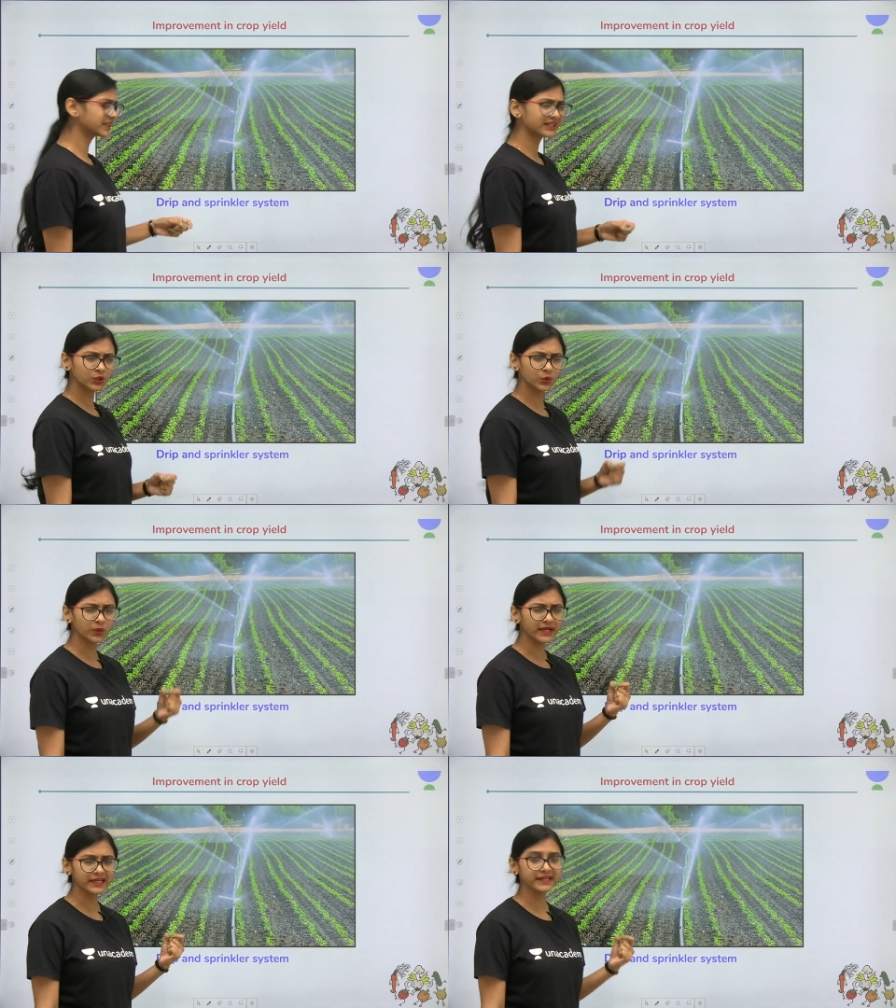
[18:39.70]
but
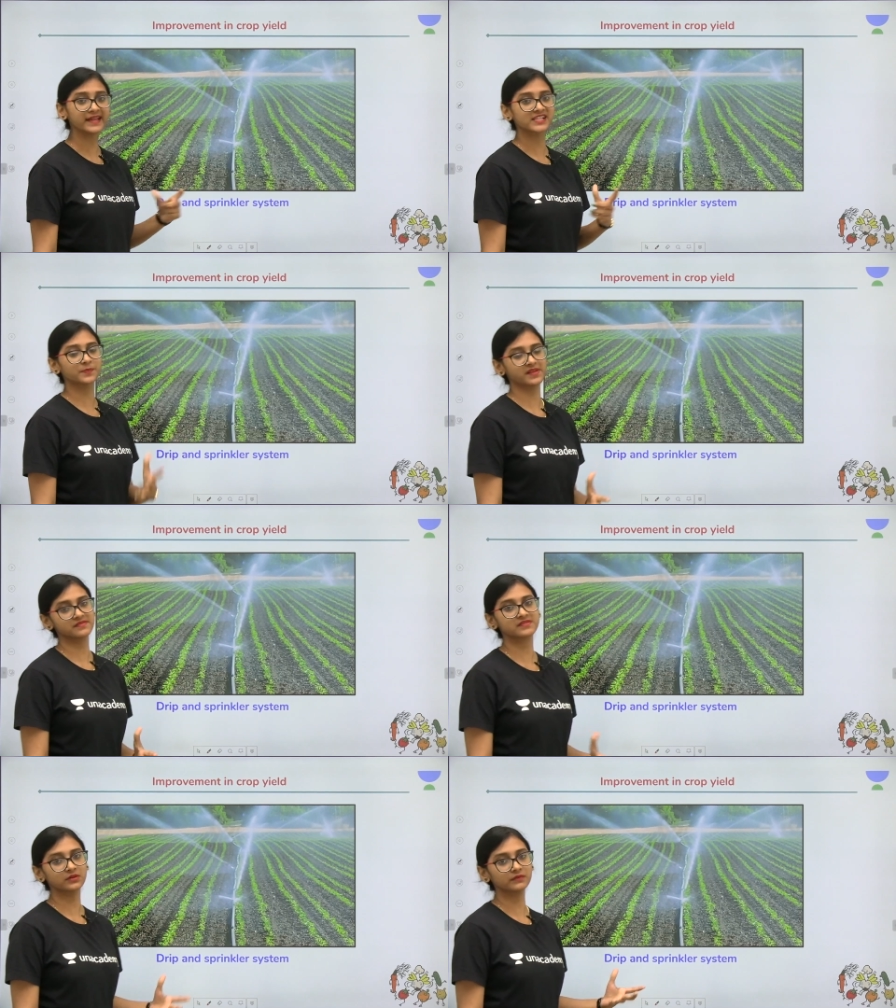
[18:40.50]
quite
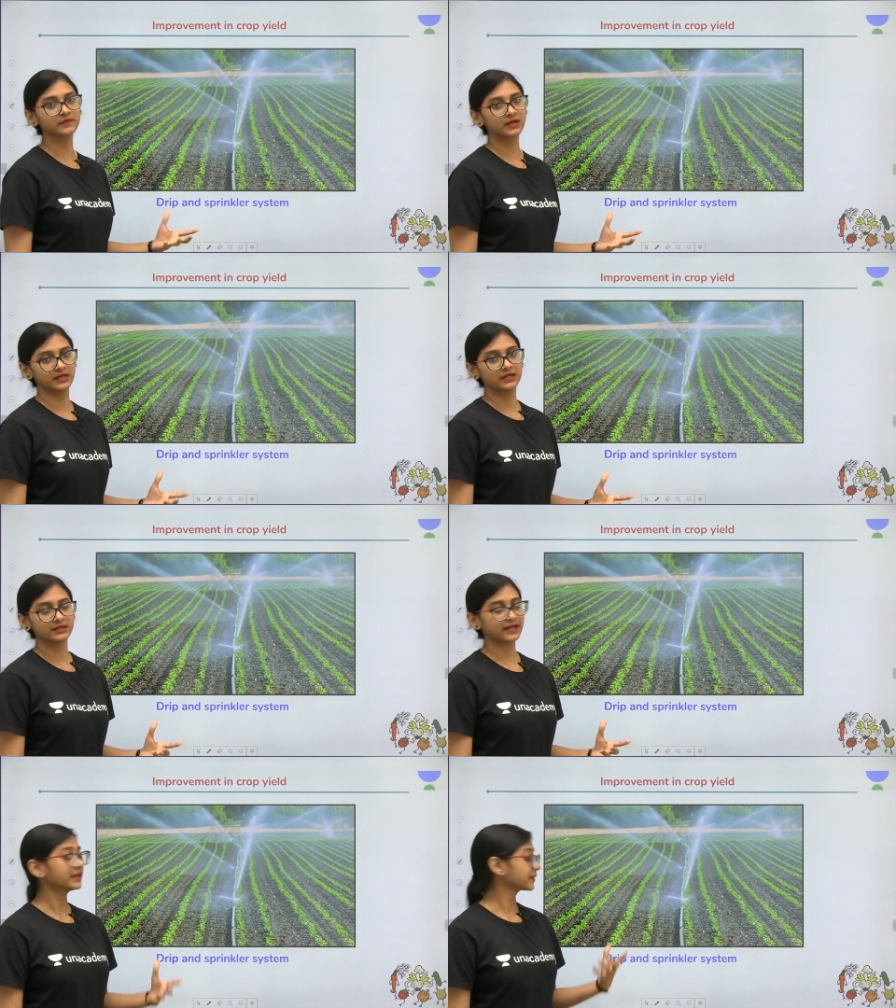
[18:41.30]
expensive.
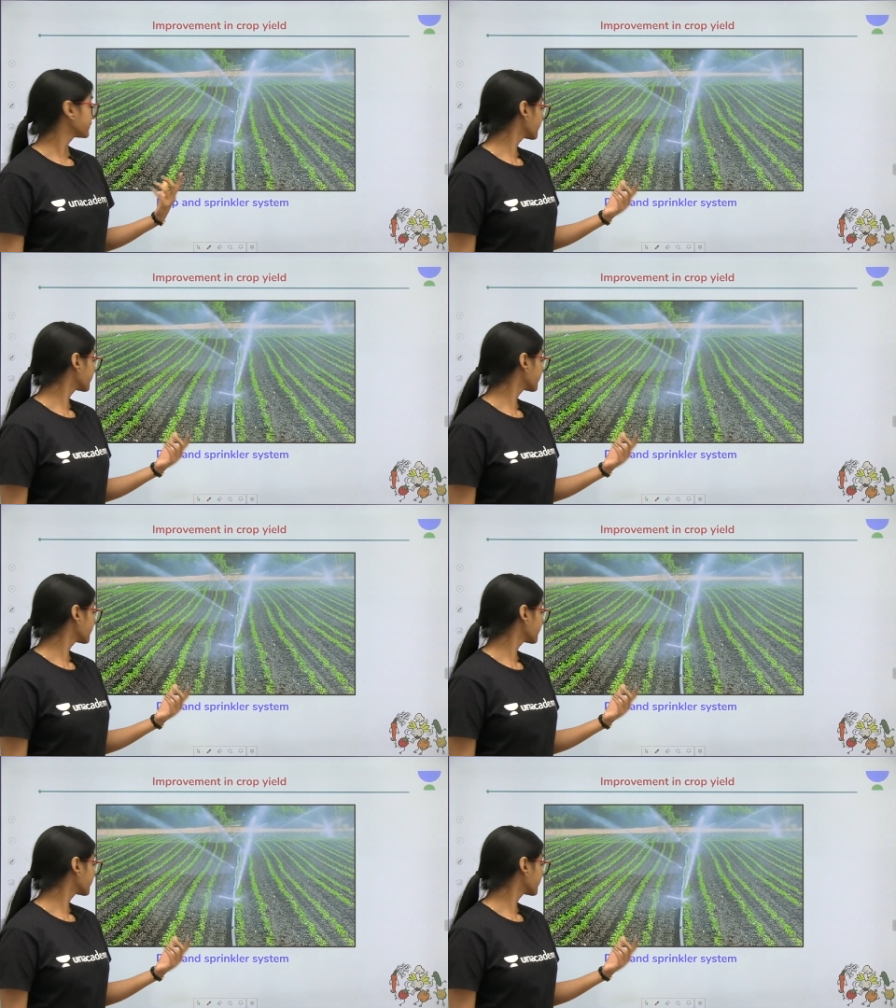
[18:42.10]
Right?